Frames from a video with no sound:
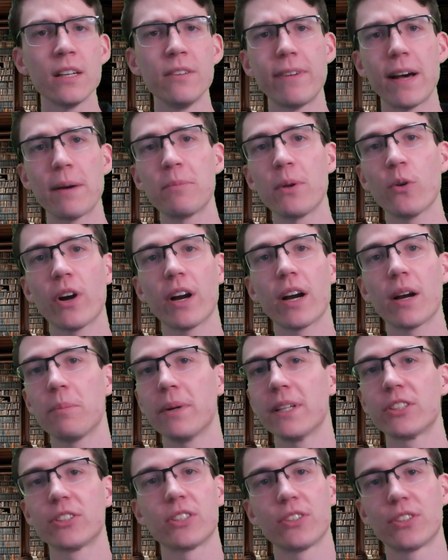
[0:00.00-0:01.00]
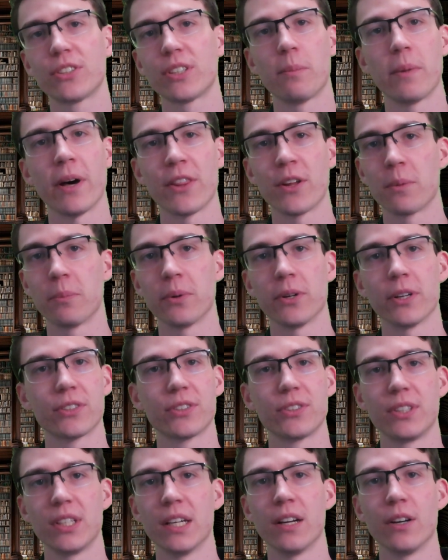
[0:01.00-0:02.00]
February, but just some other
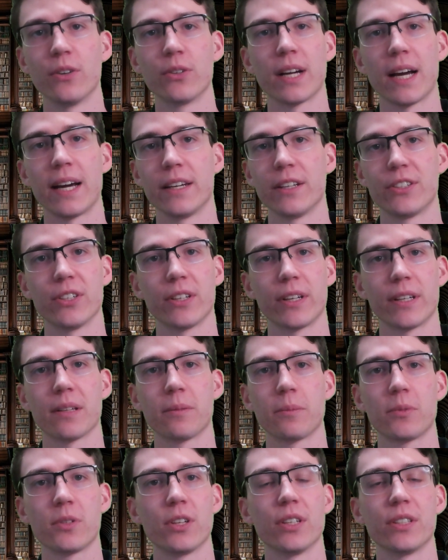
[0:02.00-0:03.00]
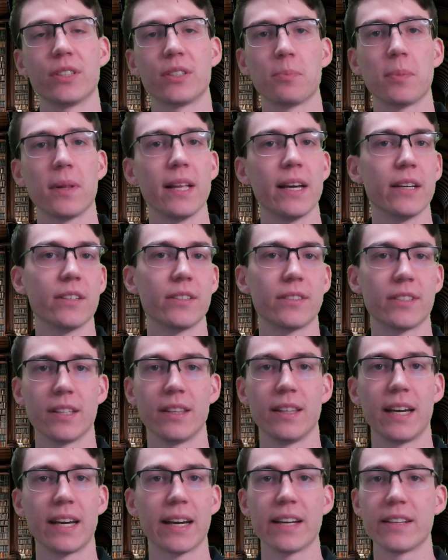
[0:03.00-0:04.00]
books, kind of took its place.
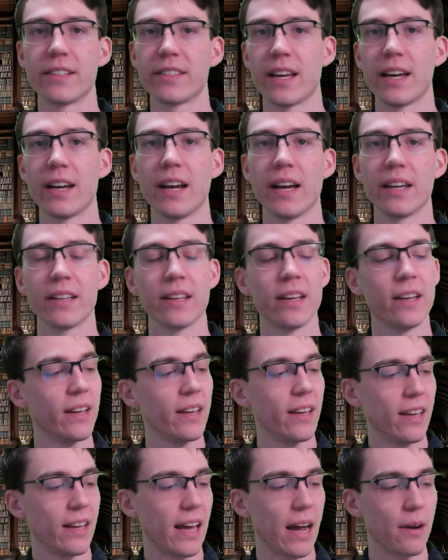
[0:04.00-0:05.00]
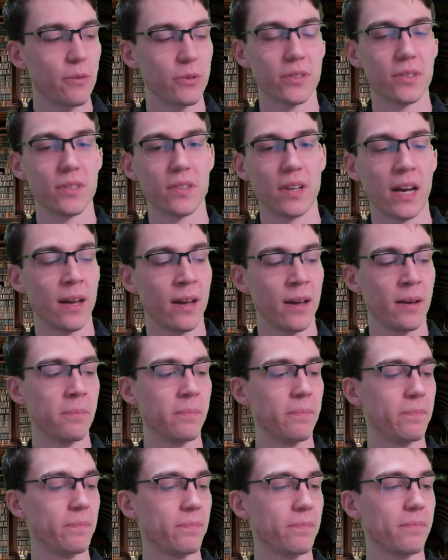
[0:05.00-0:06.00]
And like I said,
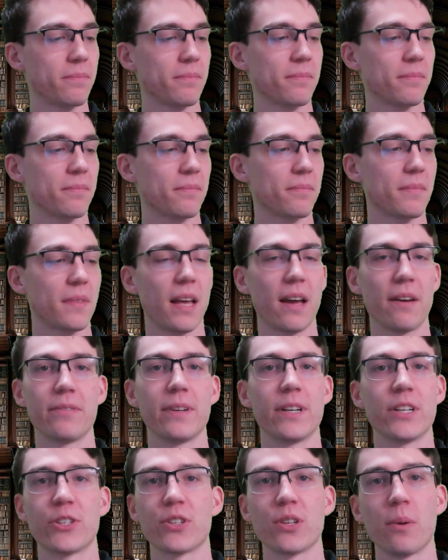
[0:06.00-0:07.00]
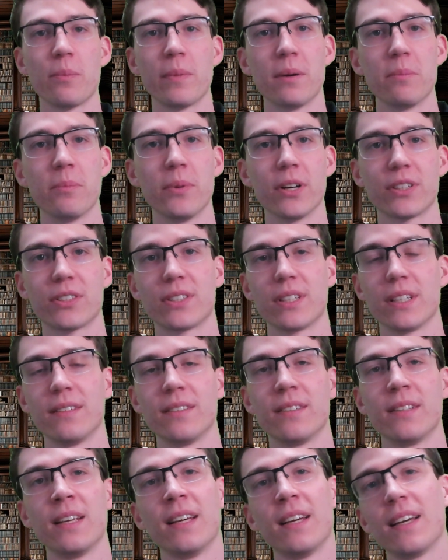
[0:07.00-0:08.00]
I finished so many books,
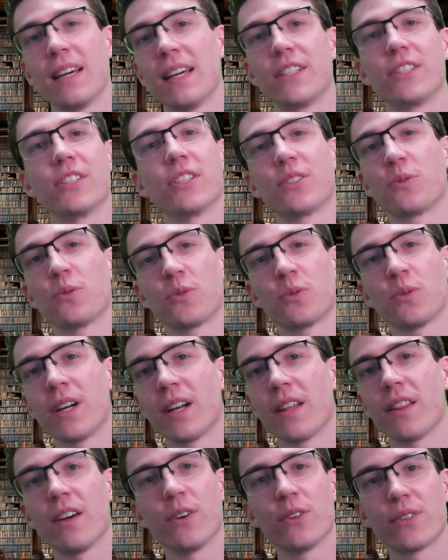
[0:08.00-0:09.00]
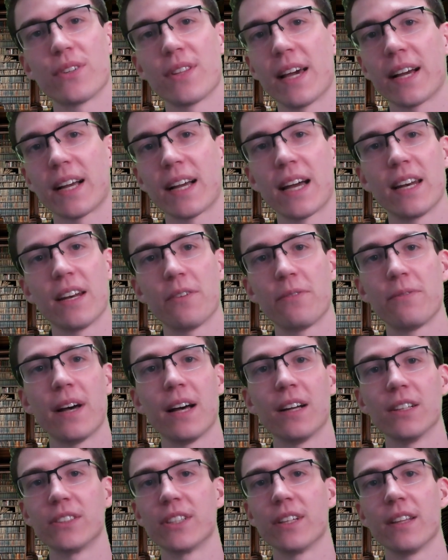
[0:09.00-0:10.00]
and it just was one of those that kind of
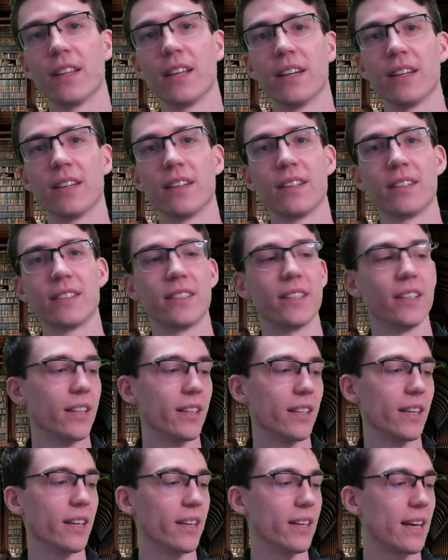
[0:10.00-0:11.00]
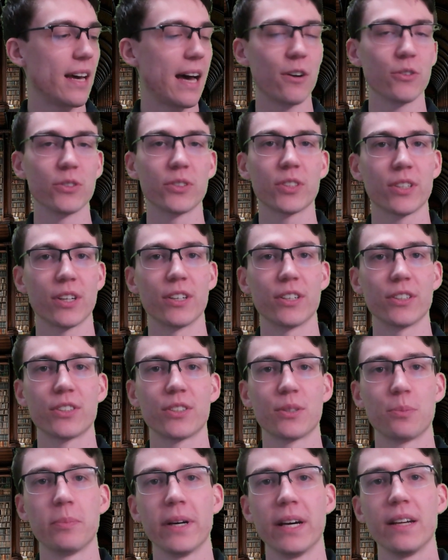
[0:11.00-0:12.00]
fell to the
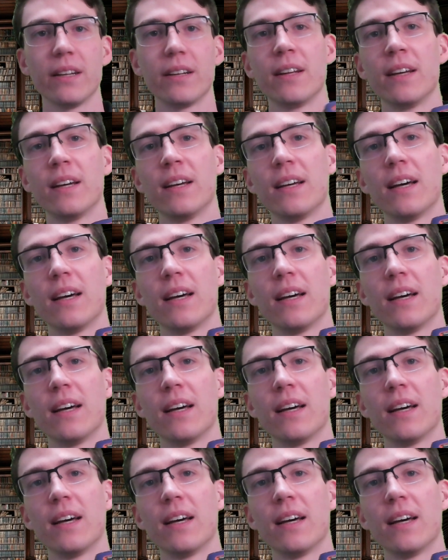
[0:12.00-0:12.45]
outskirts. But